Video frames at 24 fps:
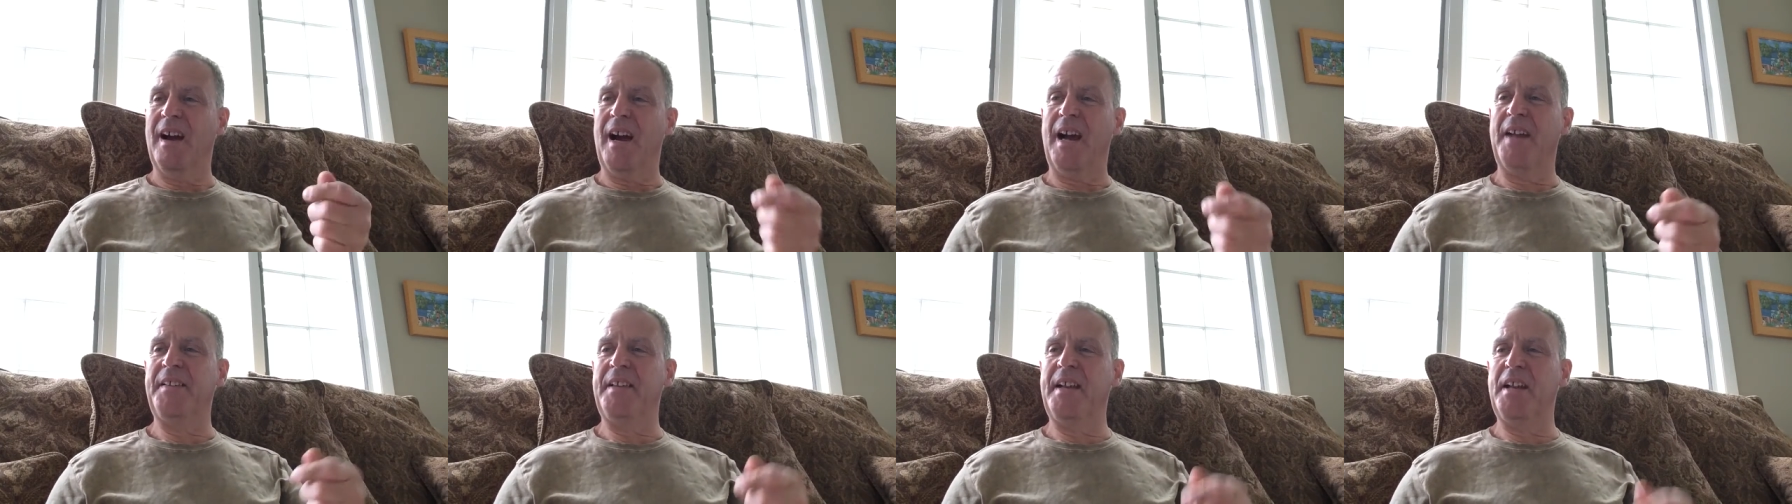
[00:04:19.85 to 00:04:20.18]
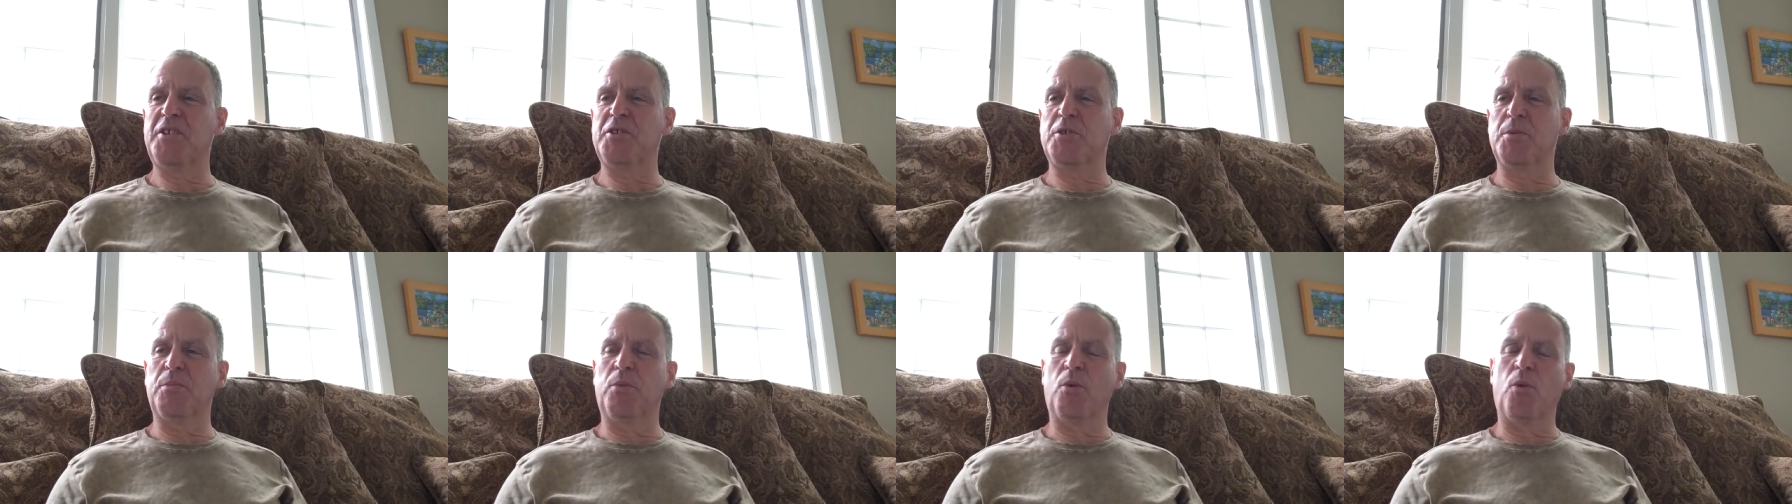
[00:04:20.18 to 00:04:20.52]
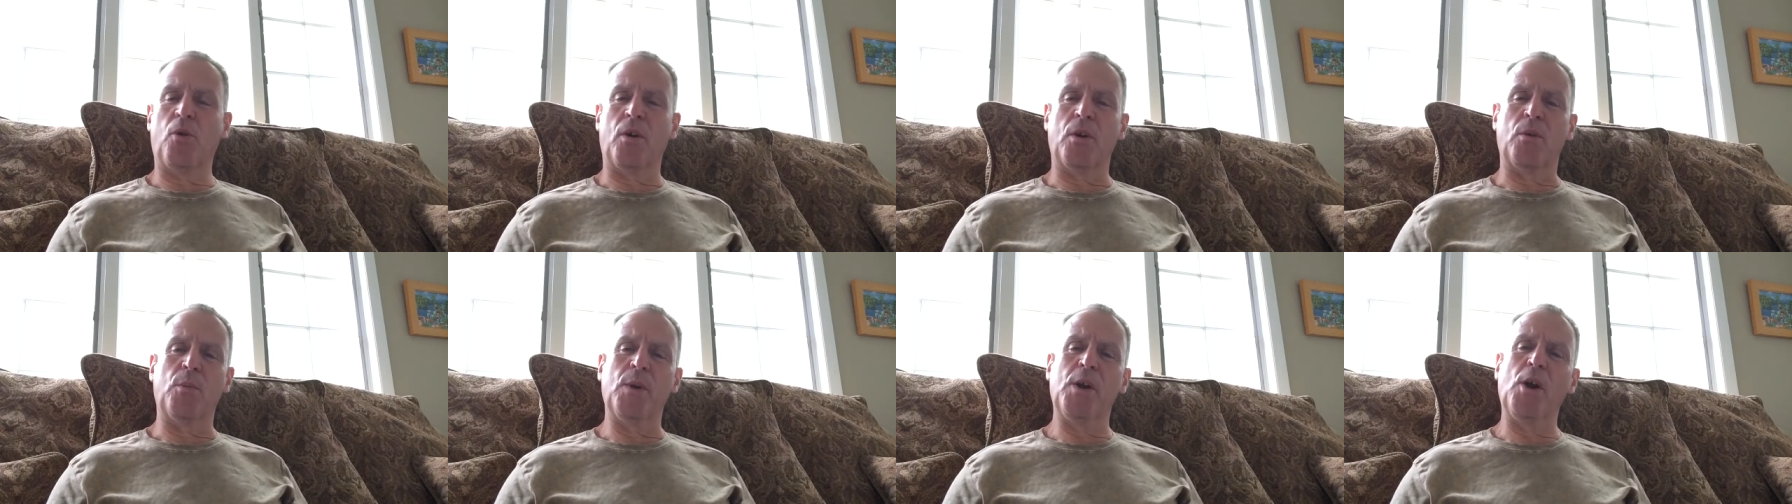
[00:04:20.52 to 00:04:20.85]
I think it's
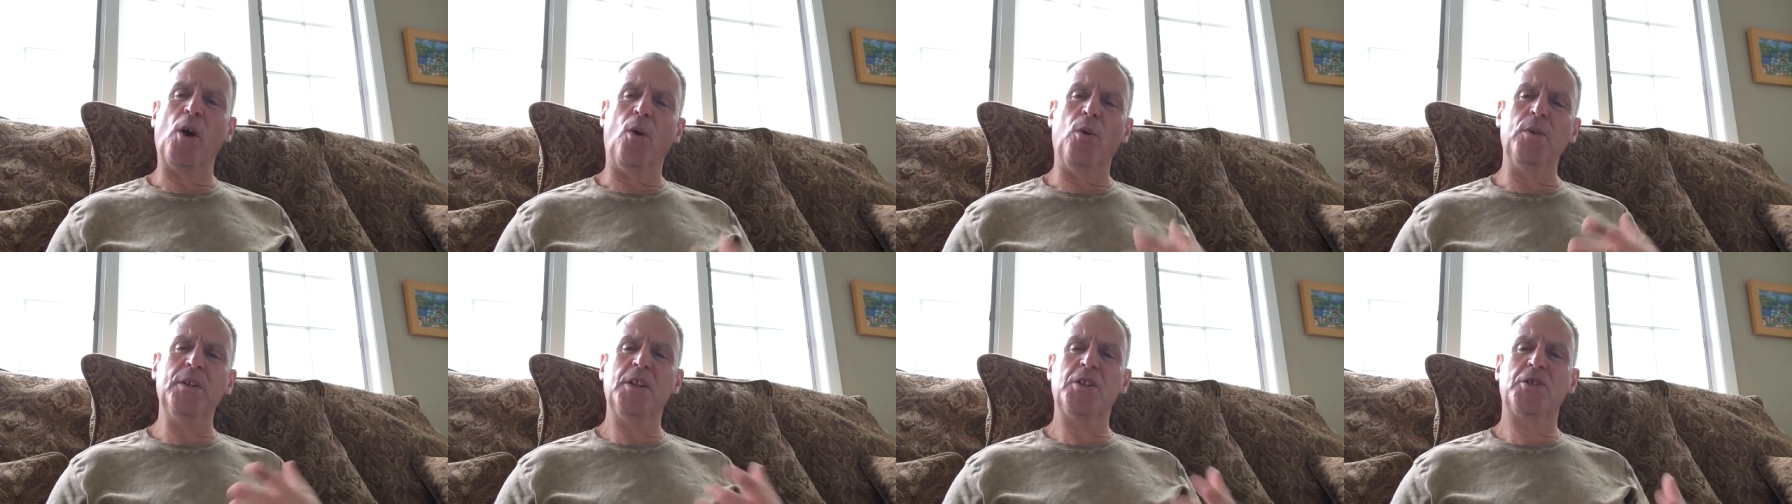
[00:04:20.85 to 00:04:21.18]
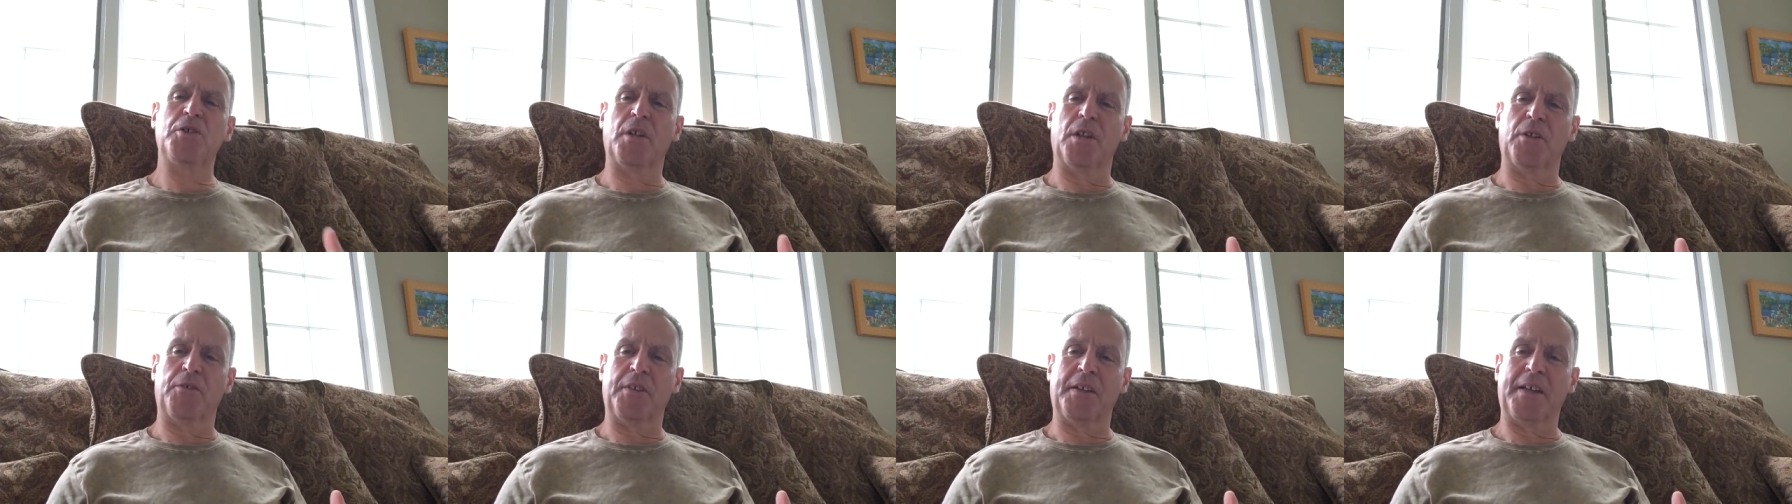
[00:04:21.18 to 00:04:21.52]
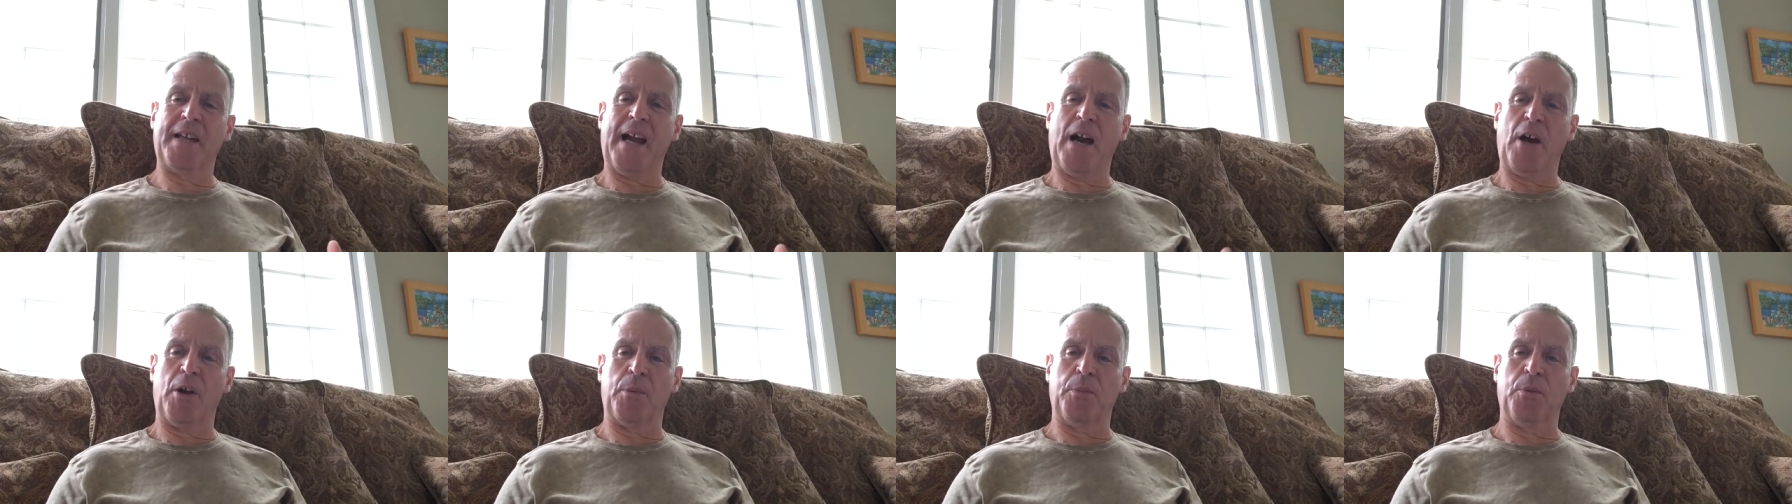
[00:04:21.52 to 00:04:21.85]
important. We hold each other
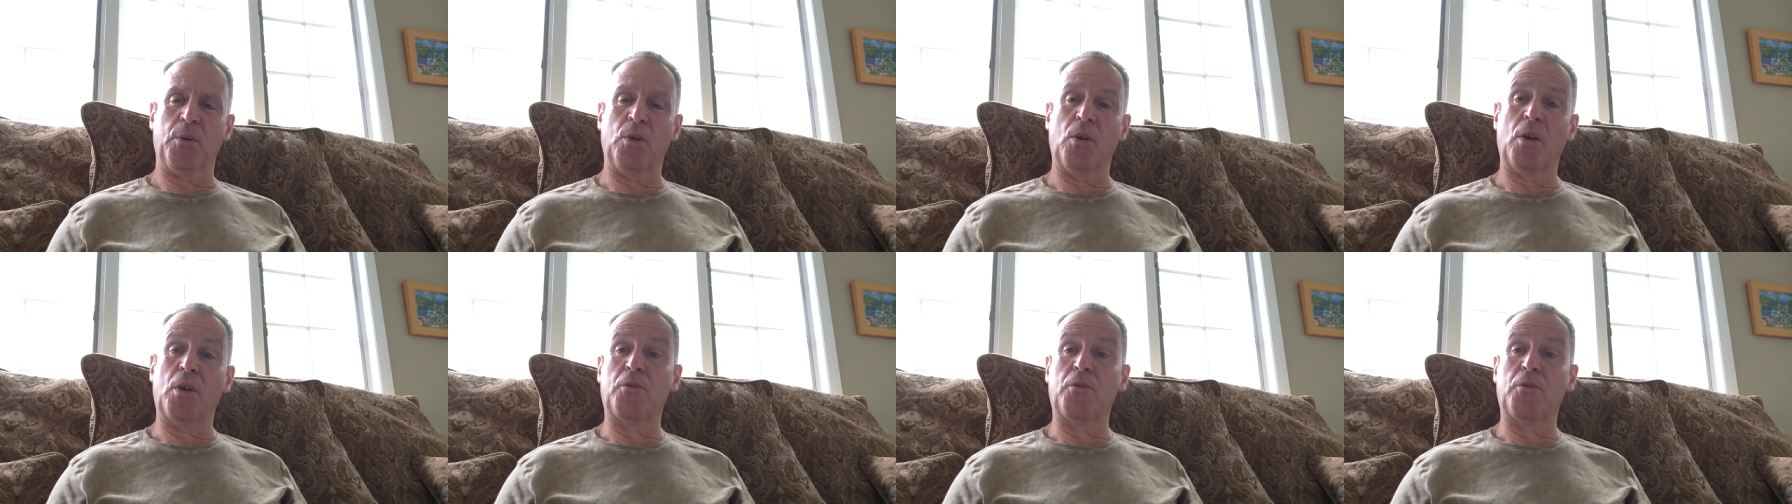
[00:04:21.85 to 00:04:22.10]
accountable